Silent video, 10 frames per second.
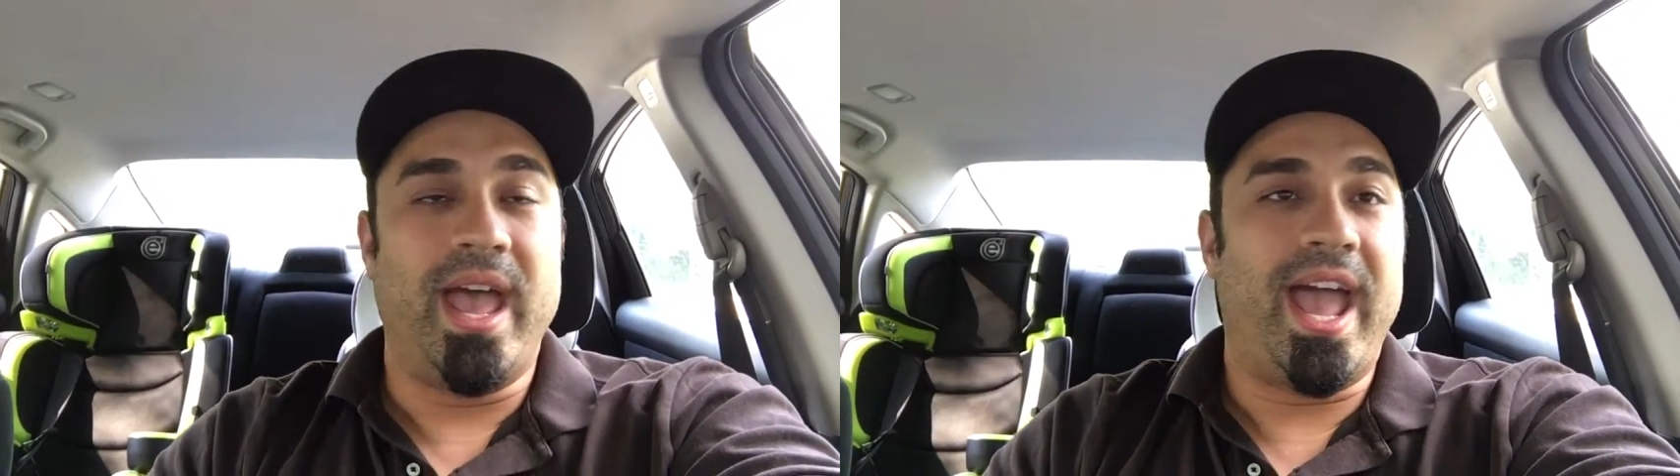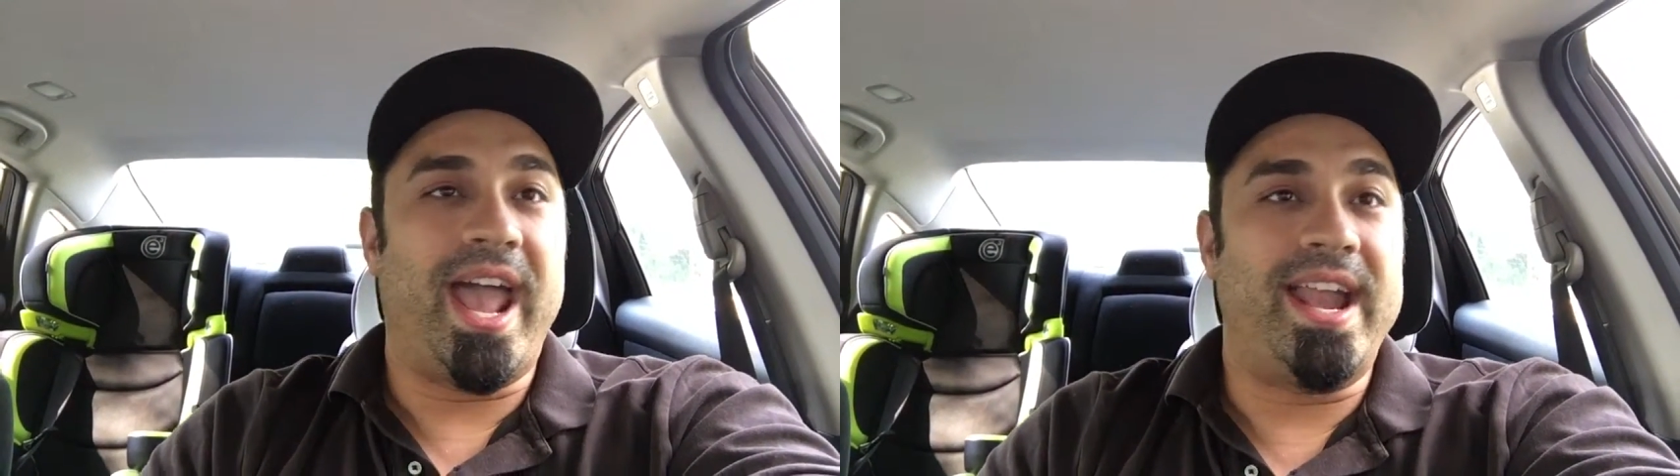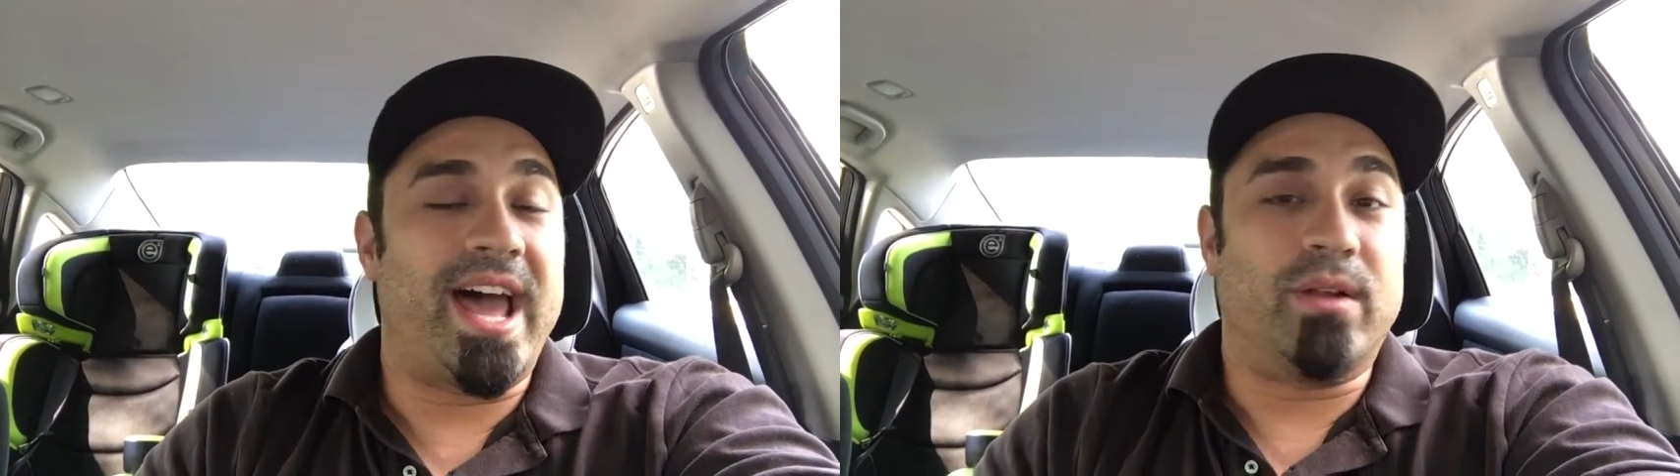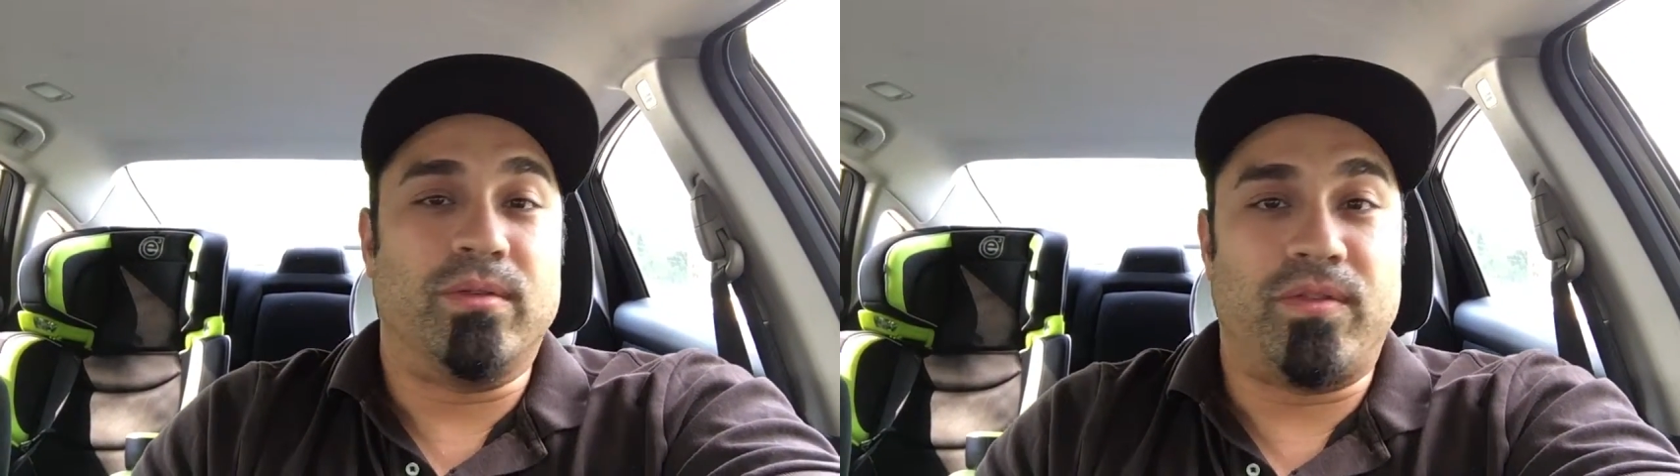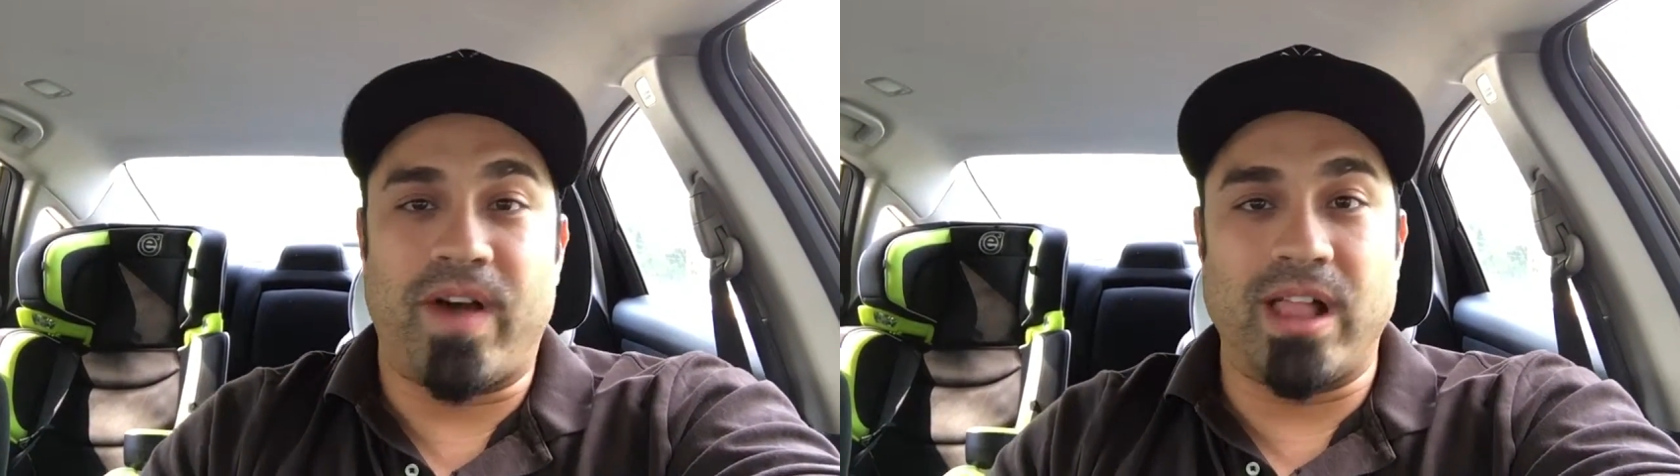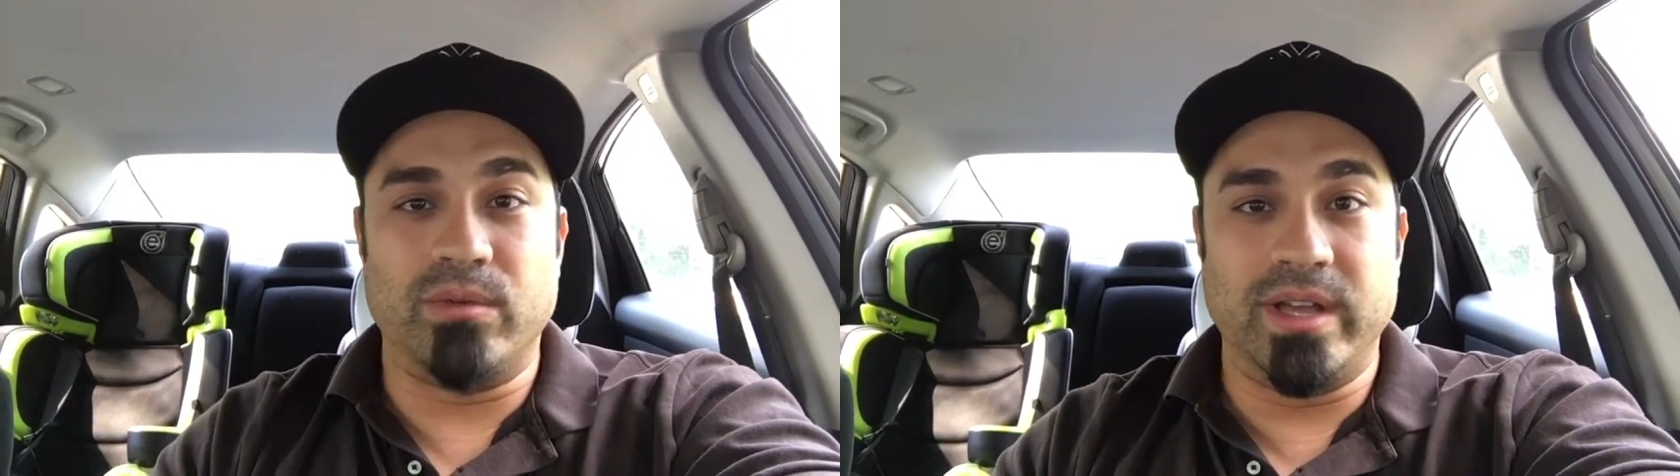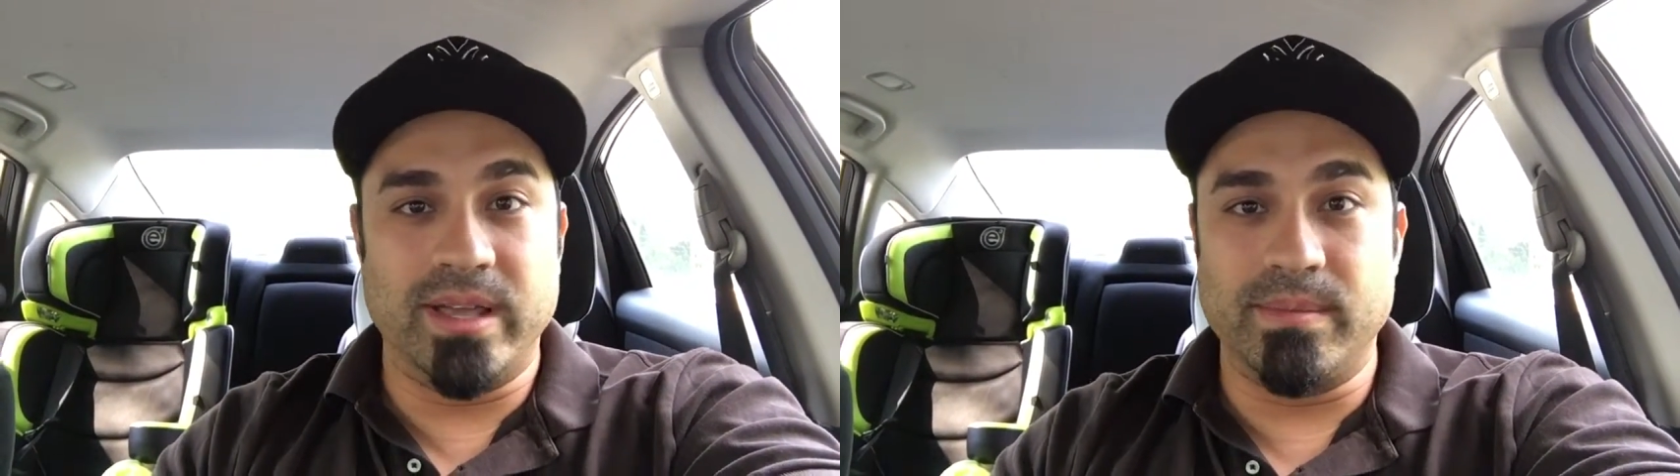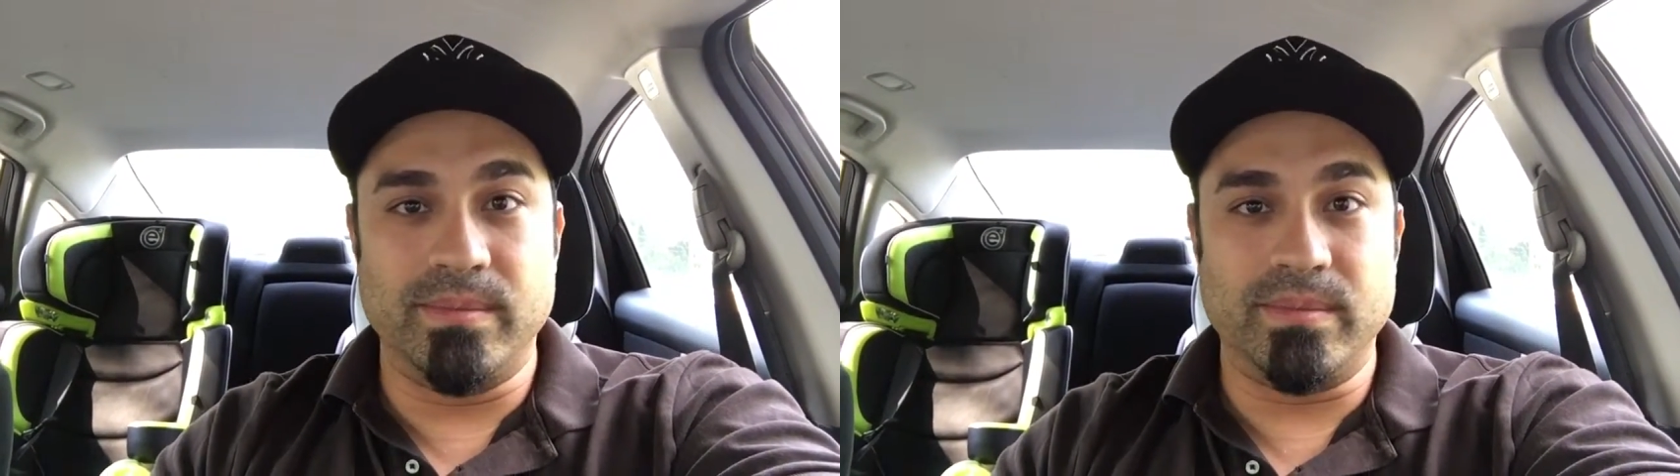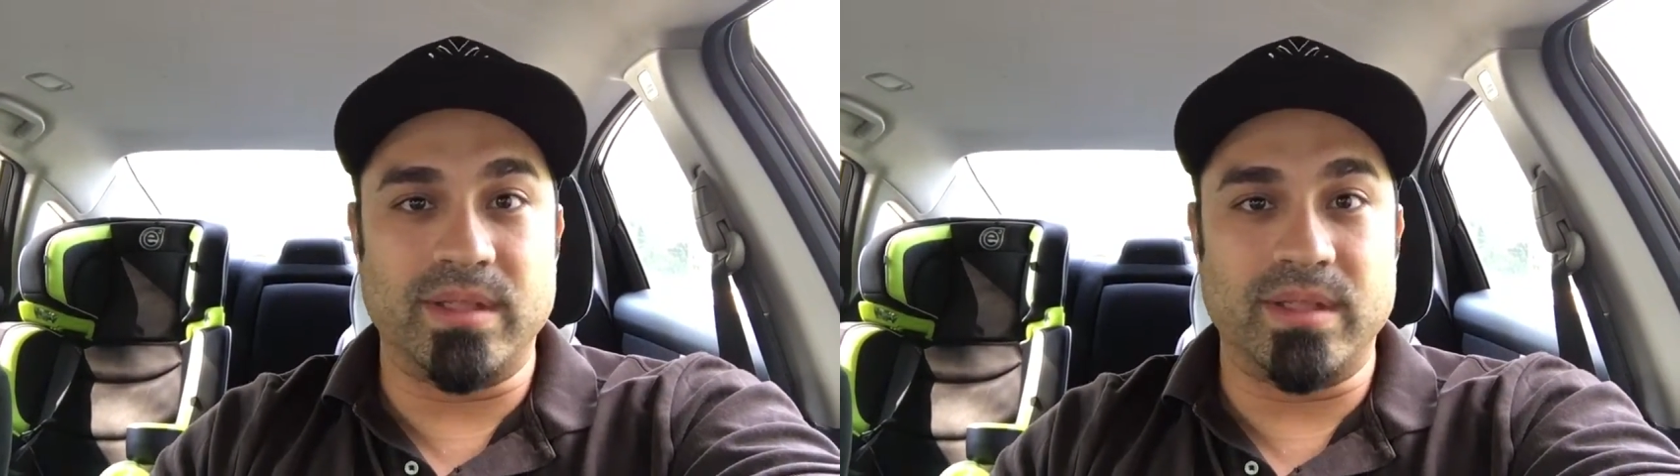and I don't follow him